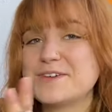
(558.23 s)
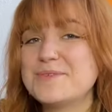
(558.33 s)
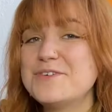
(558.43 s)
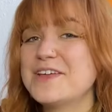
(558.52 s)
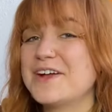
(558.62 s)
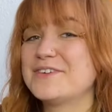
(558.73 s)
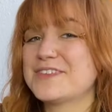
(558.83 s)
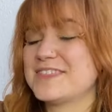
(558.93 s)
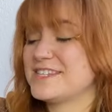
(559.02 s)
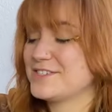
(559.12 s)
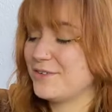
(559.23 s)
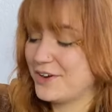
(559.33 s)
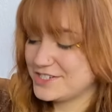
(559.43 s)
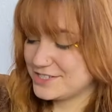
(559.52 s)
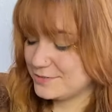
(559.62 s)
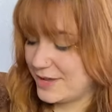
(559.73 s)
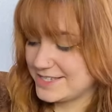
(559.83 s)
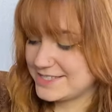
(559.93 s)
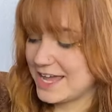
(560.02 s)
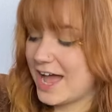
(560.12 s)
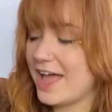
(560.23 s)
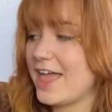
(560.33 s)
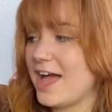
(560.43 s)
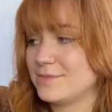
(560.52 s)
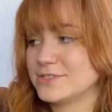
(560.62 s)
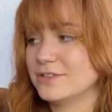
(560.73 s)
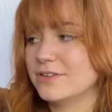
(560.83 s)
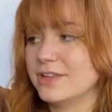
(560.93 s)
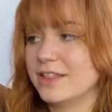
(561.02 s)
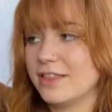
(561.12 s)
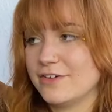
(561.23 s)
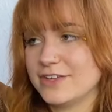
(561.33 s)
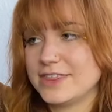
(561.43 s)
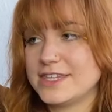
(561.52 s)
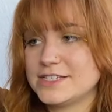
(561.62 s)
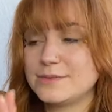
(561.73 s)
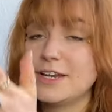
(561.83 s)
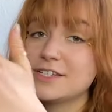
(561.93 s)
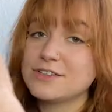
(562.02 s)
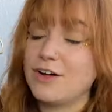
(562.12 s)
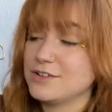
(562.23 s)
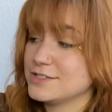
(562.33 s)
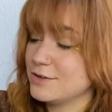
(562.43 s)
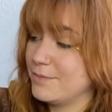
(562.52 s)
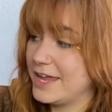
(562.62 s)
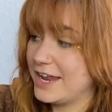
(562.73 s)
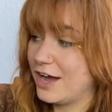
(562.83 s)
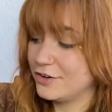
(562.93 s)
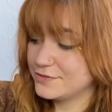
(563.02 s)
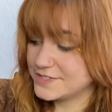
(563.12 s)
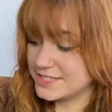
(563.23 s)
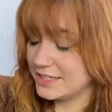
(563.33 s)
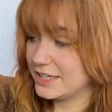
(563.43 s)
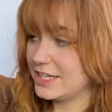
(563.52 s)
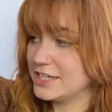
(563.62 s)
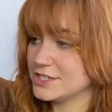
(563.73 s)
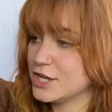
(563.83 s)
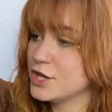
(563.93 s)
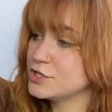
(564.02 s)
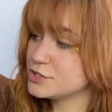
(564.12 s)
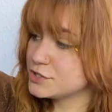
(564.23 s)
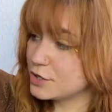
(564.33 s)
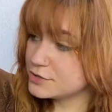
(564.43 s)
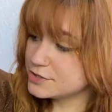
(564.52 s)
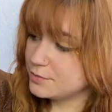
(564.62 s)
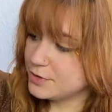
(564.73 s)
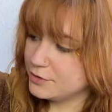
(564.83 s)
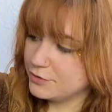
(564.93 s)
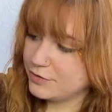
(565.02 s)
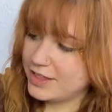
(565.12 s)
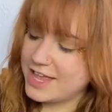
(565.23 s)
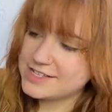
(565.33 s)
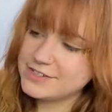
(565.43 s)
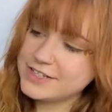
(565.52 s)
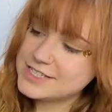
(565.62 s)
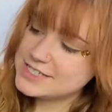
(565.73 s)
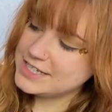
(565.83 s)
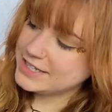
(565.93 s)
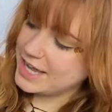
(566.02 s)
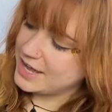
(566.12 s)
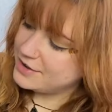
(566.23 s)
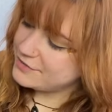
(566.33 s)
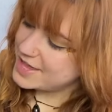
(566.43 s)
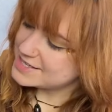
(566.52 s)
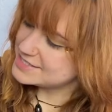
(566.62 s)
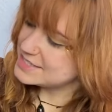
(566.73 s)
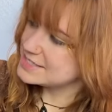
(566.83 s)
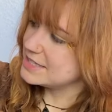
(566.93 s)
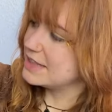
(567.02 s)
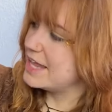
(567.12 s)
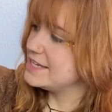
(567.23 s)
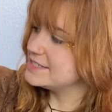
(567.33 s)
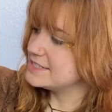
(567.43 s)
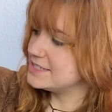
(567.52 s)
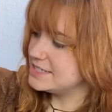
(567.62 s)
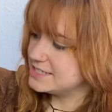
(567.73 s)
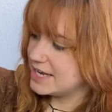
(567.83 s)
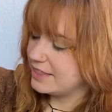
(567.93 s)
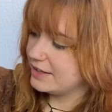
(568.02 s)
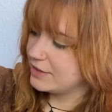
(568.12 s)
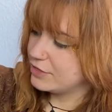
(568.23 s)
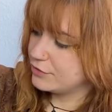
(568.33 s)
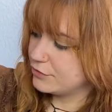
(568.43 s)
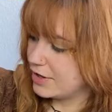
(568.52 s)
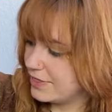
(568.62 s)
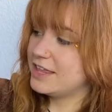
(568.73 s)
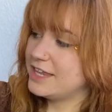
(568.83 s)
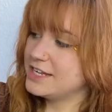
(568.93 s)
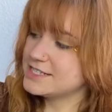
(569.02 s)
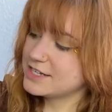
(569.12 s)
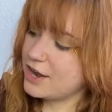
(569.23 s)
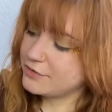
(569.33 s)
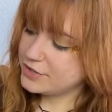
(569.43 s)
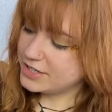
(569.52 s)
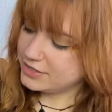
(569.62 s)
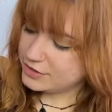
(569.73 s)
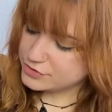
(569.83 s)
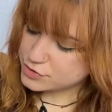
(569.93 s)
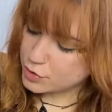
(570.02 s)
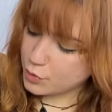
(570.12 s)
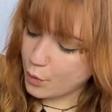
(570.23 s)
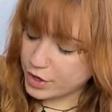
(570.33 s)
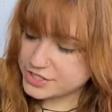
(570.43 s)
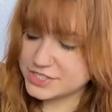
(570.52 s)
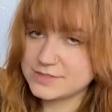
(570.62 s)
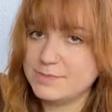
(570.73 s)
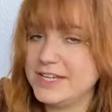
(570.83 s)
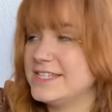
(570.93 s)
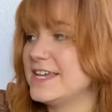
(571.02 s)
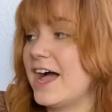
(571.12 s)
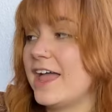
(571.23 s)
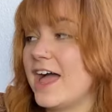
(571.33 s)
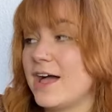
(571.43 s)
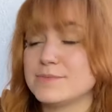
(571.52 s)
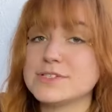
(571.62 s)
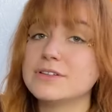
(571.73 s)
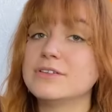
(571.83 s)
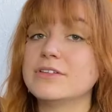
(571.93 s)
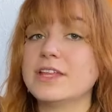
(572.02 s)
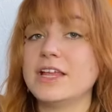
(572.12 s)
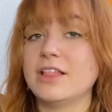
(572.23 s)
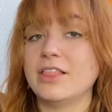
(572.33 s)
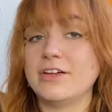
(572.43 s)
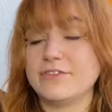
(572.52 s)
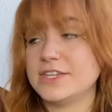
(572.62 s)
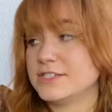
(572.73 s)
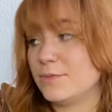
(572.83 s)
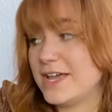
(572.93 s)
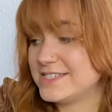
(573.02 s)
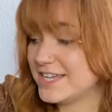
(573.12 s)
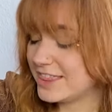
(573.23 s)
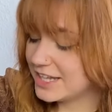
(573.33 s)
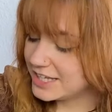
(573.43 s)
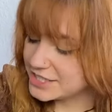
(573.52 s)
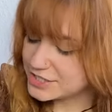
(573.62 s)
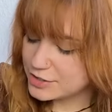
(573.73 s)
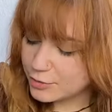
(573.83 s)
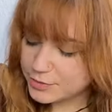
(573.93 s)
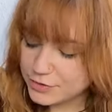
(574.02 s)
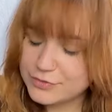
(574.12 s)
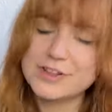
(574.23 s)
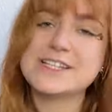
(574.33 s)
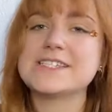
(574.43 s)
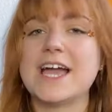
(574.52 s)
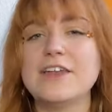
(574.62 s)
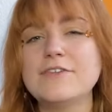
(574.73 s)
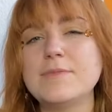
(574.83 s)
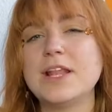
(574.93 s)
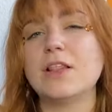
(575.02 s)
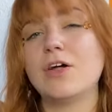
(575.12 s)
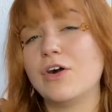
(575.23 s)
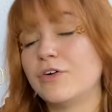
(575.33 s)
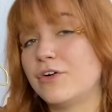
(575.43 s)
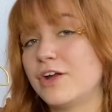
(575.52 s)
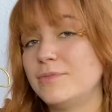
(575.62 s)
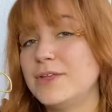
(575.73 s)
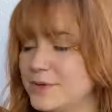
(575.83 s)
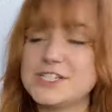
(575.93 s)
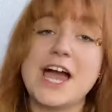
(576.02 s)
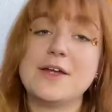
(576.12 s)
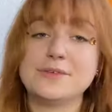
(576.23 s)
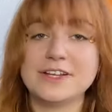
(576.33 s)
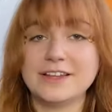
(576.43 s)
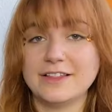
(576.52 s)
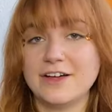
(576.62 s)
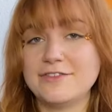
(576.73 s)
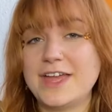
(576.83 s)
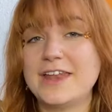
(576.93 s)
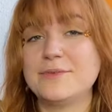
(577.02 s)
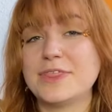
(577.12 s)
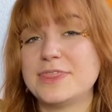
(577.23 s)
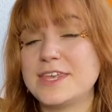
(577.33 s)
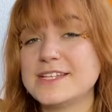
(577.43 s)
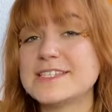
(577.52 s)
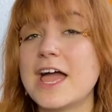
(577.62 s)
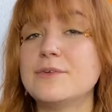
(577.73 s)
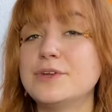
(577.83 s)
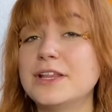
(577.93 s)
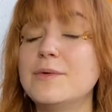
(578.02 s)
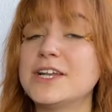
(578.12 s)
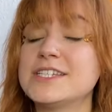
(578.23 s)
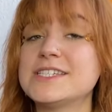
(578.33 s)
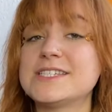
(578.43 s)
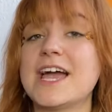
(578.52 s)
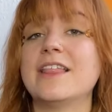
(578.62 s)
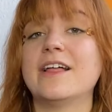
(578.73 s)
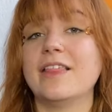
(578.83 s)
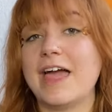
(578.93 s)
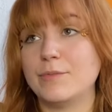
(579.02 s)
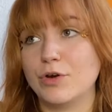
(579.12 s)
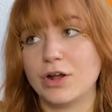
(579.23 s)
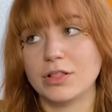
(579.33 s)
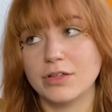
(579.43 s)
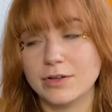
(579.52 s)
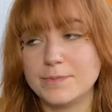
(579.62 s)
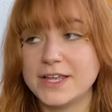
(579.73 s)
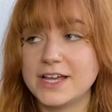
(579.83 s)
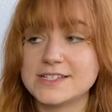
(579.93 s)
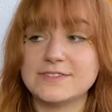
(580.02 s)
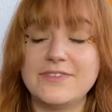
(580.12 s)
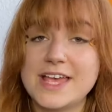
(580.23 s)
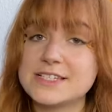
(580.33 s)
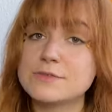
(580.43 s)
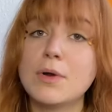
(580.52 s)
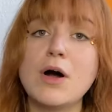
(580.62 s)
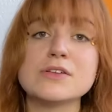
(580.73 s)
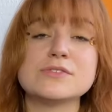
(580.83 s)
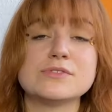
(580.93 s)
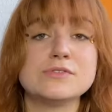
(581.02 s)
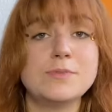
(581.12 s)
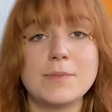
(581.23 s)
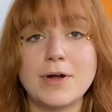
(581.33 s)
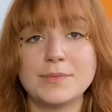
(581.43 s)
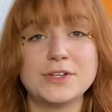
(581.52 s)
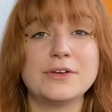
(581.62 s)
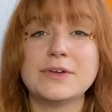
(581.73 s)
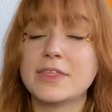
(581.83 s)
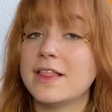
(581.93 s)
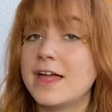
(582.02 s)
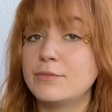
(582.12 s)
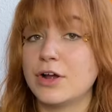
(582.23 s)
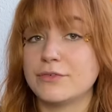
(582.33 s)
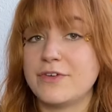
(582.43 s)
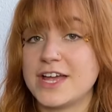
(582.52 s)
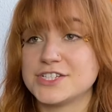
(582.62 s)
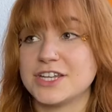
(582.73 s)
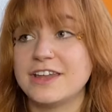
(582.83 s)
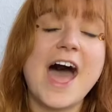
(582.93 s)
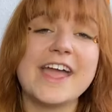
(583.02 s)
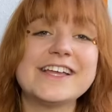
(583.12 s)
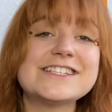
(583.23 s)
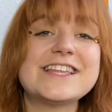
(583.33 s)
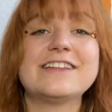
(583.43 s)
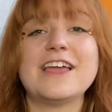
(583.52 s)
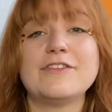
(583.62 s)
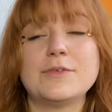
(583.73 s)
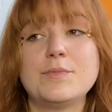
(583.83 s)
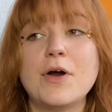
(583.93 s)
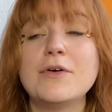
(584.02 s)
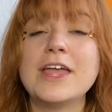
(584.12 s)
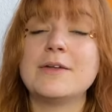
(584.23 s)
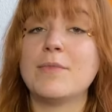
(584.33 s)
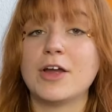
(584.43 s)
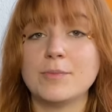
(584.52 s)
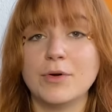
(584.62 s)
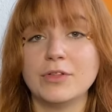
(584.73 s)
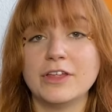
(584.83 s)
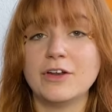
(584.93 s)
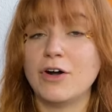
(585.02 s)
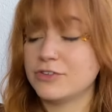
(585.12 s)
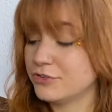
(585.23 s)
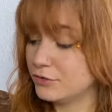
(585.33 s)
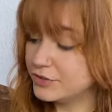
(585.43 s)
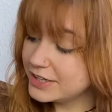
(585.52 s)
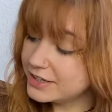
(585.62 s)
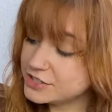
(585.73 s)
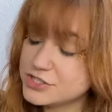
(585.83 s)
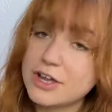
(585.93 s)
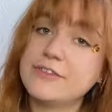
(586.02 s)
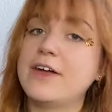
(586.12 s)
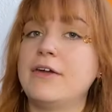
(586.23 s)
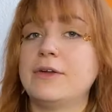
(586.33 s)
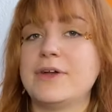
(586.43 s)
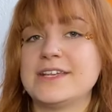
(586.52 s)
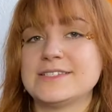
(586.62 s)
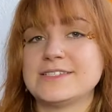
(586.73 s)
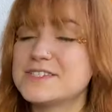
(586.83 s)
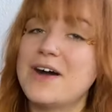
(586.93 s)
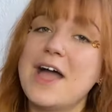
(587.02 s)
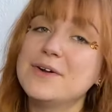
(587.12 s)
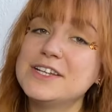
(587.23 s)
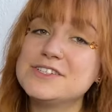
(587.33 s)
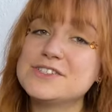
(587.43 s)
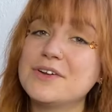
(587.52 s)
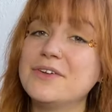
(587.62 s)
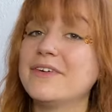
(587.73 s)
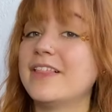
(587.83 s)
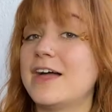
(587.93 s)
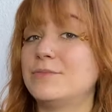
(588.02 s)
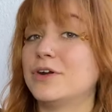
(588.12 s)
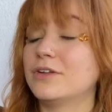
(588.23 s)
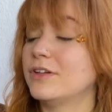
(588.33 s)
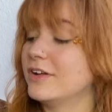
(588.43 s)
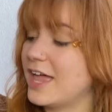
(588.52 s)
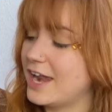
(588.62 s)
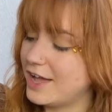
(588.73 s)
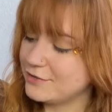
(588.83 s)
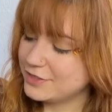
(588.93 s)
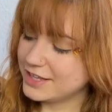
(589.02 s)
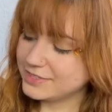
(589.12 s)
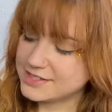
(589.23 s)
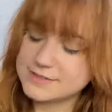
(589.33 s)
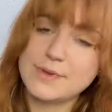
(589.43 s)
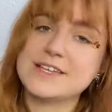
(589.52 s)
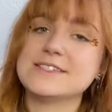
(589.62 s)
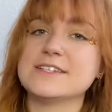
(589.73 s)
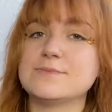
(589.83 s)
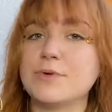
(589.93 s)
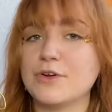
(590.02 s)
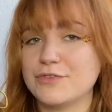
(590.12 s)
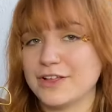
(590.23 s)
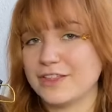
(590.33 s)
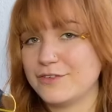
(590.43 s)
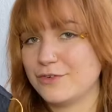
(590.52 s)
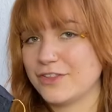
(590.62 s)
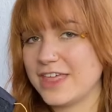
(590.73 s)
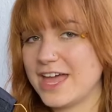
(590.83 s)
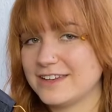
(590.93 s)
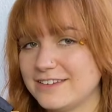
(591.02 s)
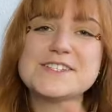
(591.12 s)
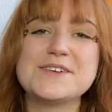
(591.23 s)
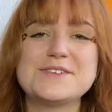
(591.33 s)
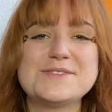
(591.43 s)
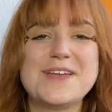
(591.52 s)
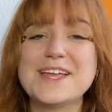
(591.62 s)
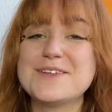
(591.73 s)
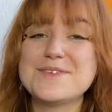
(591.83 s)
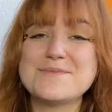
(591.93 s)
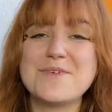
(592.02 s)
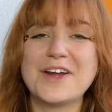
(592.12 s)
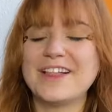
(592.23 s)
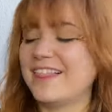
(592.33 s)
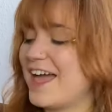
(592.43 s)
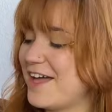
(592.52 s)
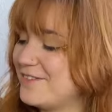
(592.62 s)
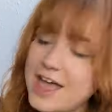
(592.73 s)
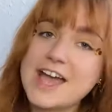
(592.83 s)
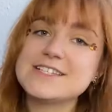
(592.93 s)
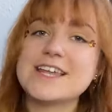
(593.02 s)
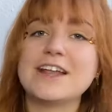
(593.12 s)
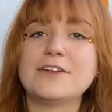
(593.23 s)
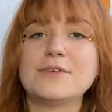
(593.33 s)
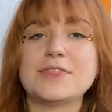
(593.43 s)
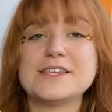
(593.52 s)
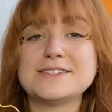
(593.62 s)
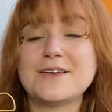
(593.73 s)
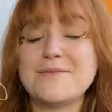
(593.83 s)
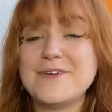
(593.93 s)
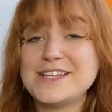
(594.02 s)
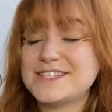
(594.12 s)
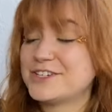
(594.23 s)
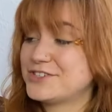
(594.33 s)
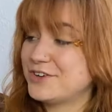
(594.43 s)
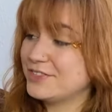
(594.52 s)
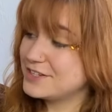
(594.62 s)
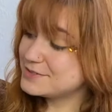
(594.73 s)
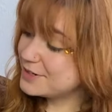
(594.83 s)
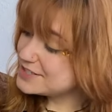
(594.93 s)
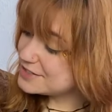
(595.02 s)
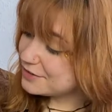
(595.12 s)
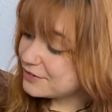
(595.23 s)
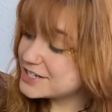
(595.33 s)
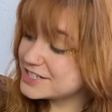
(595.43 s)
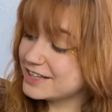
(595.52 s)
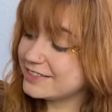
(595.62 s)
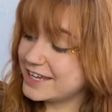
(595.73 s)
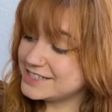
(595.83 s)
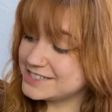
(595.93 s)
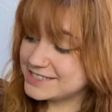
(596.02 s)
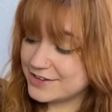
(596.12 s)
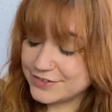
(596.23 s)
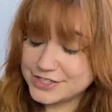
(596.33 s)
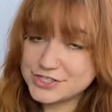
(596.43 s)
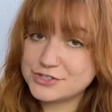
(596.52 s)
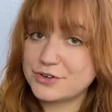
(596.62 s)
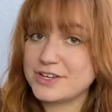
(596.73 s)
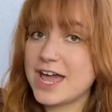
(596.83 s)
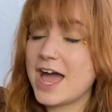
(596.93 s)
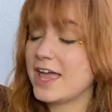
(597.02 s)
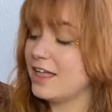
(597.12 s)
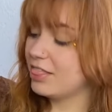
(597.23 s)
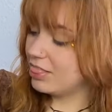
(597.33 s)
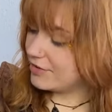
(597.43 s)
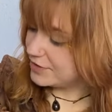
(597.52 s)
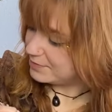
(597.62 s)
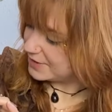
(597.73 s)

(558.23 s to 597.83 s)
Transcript: So moving on with this gorgeous vest, I absolutely love it. This one is also made out of silk. It is so beautiful. As you can see, it kind of has this lace detailing in the front, and then it's covered in those gorgeous beads. I absolutely love this vest. I think it is so beautiful. It's kind of a bit longer on me, which I really love, and with this, I really wanted to style a glam rock look because vests were also super popular with glam rock fashion. Icons like David Bowie and Mark Bolan also really enjoyed wearing vests, so I wanted to show you a glam rock look, and I feel like this vest is perfectly for that. So to make it a bit more glam, I styled it with this amazing amazing shirt. This one is an original 1970s shirt. I love it